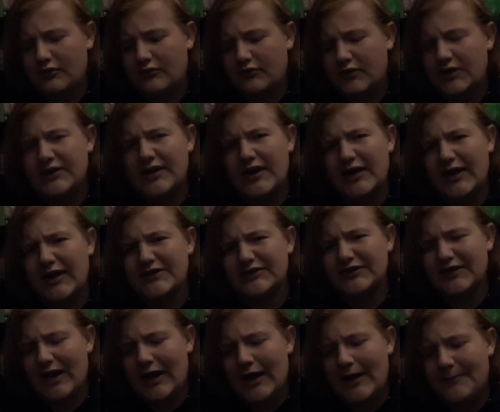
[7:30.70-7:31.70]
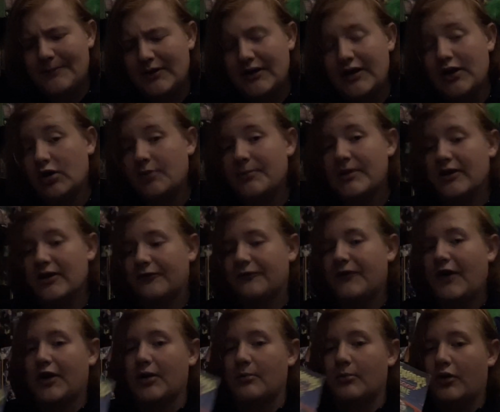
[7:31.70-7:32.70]
like that actually happening and her being a
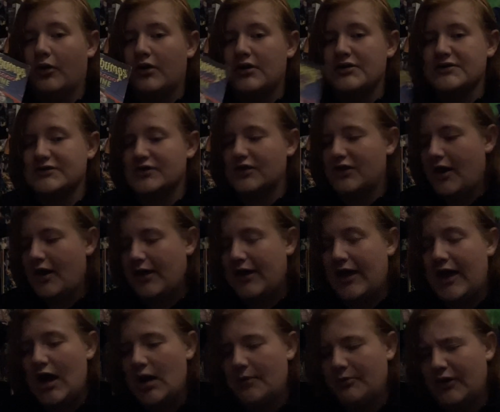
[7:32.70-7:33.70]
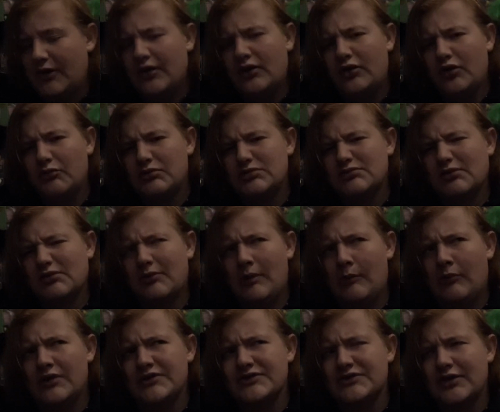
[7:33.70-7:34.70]
fucking monster, not a cannibal, I don't know which would be
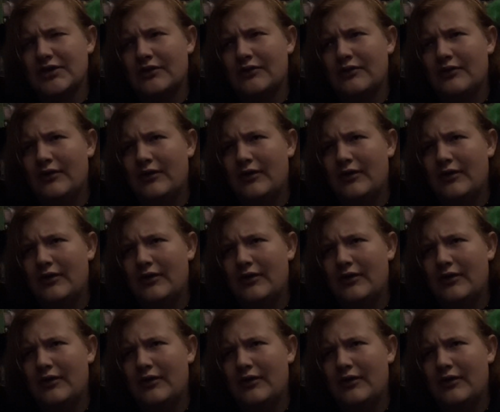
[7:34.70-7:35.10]
worse though.